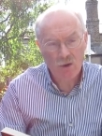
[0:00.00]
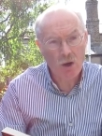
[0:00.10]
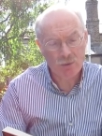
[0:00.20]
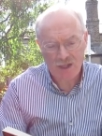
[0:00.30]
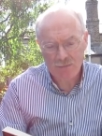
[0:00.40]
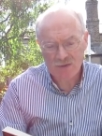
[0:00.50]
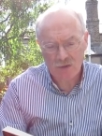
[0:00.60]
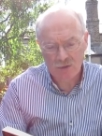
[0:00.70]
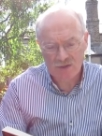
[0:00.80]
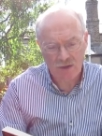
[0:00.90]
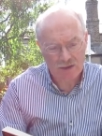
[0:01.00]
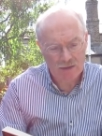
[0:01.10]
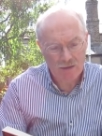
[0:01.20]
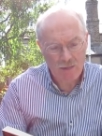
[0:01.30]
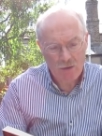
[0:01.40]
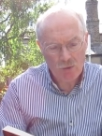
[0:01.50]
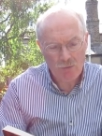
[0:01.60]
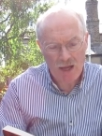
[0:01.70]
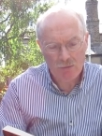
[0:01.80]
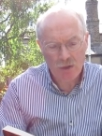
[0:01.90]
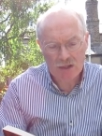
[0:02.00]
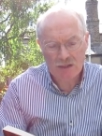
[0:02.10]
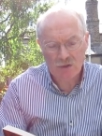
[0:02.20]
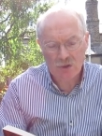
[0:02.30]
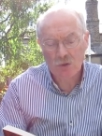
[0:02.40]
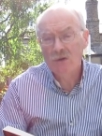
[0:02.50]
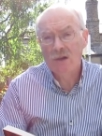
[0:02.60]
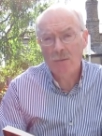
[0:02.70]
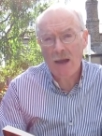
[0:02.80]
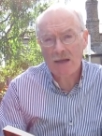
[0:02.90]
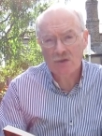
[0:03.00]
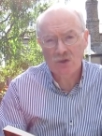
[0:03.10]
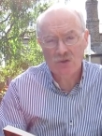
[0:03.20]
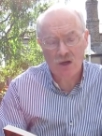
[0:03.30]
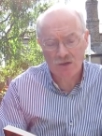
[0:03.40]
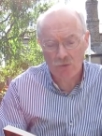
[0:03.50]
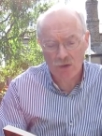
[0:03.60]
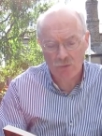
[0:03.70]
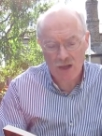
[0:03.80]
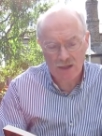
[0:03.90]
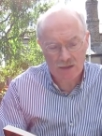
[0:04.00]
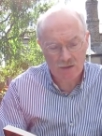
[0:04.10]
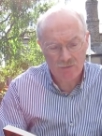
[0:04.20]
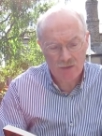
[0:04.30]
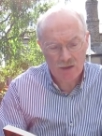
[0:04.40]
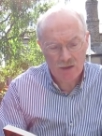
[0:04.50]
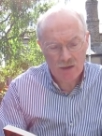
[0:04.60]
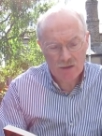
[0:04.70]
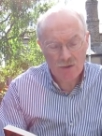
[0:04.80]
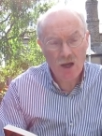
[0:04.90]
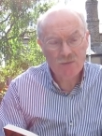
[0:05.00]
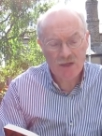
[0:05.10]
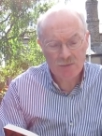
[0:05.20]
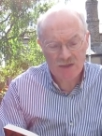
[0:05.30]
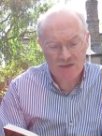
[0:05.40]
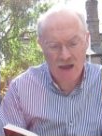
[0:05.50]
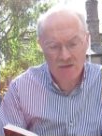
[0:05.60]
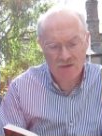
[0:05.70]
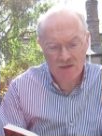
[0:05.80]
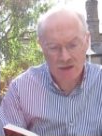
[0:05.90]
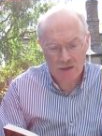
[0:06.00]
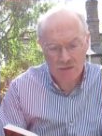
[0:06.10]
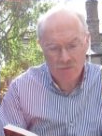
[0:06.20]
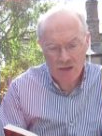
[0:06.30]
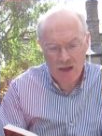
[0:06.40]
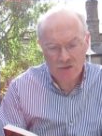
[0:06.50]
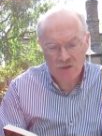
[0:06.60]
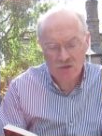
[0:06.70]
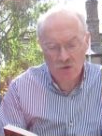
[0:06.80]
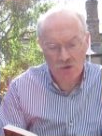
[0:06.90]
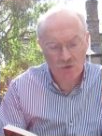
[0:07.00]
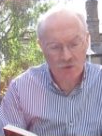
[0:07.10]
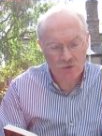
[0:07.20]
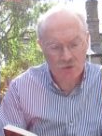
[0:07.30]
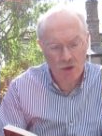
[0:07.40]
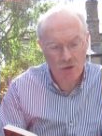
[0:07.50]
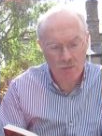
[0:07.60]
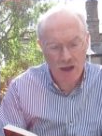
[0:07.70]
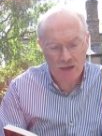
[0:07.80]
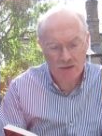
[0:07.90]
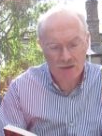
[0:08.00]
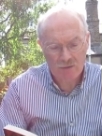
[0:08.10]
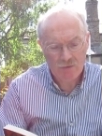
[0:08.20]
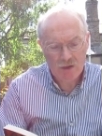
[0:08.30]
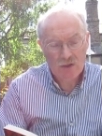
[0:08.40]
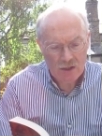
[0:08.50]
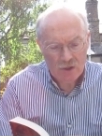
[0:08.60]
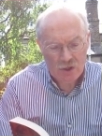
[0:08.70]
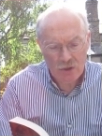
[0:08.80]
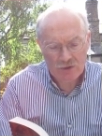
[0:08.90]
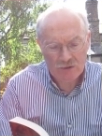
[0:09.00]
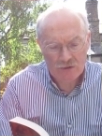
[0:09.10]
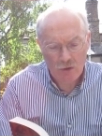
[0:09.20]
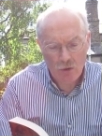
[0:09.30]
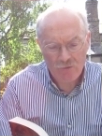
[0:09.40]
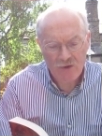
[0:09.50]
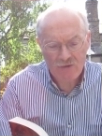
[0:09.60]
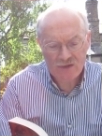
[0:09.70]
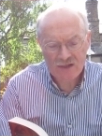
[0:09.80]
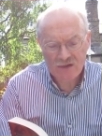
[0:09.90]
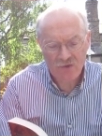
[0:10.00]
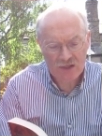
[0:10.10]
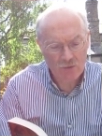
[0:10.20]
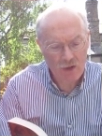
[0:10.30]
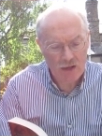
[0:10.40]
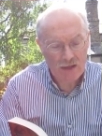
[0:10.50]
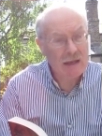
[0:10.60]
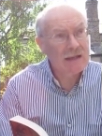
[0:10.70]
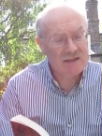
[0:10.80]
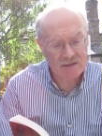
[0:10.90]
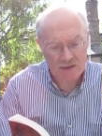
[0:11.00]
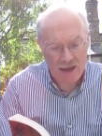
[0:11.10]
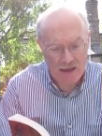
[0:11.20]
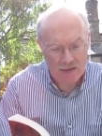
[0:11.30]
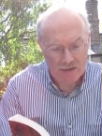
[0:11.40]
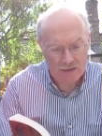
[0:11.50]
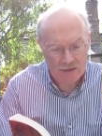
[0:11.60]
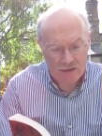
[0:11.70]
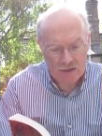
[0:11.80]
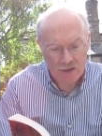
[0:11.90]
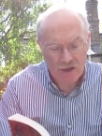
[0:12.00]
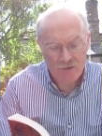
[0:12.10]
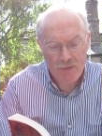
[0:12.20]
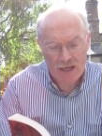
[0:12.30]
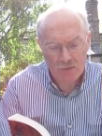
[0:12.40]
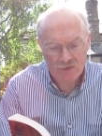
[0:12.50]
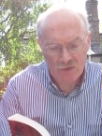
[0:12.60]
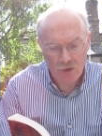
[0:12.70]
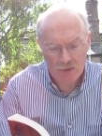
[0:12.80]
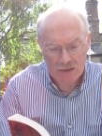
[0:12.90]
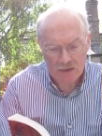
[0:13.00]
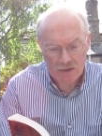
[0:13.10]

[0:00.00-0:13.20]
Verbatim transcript: Or would that be suicidal? Were Packham likely to shoot her in the back if she tried to run away? Time seemed to stand still, and she struggled to control her panic. She looked at the door five or six feet away and listened intently to hear if Packham was coming.